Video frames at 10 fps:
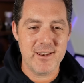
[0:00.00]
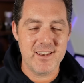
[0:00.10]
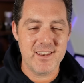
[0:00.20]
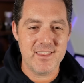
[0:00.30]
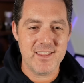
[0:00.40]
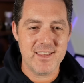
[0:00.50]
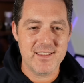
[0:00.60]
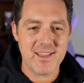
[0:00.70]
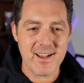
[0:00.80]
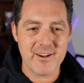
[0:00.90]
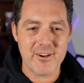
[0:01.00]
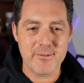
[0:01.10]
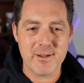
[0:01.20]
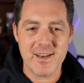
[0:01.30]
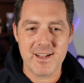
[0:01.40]
and the
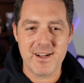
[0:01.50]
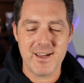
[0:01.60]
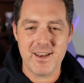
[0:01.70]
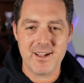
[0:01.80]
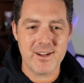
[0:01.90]
diagram kind of got